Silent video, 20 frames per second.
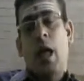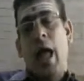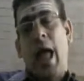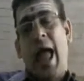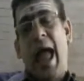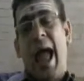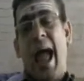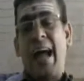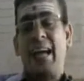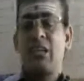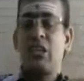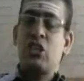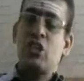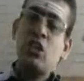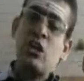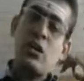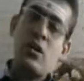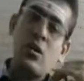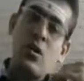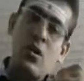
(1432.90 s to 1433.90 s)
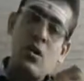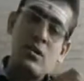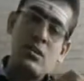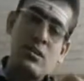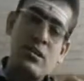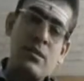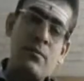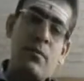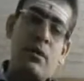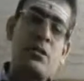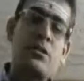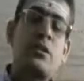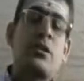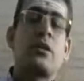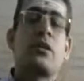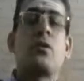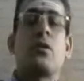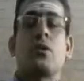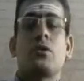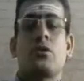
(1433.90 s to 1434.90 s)
actual cost and
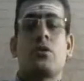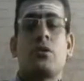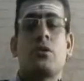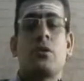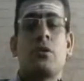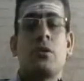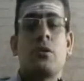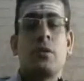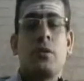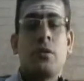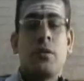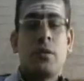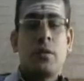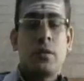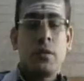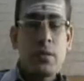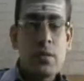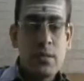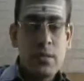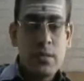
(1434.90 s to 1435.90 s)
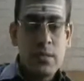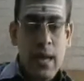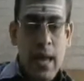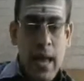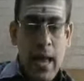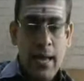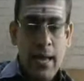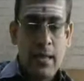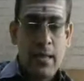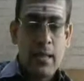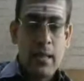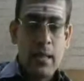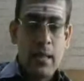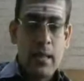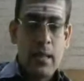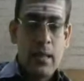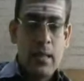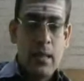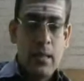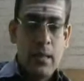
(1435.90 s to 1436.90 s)
budget cost. This
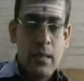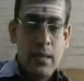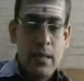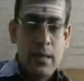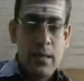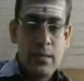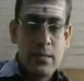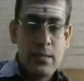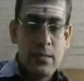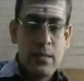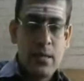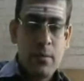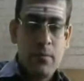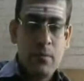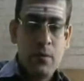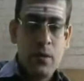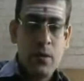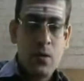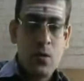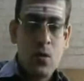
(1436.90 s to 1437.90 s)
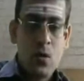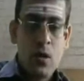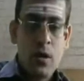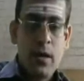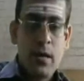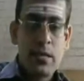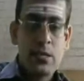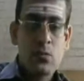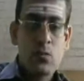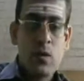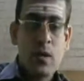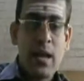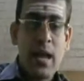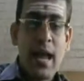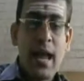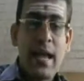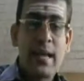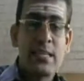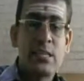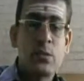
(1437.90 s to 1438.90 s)
angle is something called as the
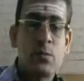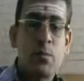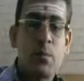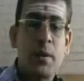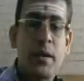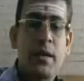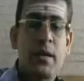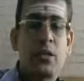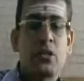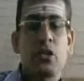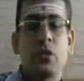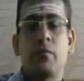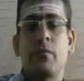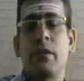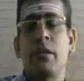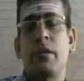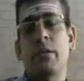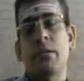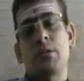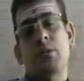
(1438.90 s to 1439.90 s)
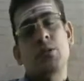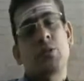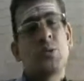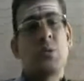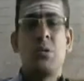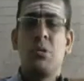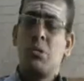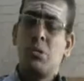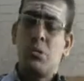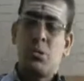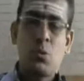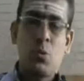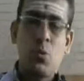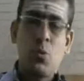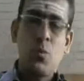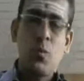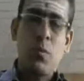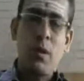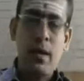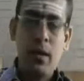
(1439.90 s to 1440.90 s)
expenditure variance.
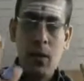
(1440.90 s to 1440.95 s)
So by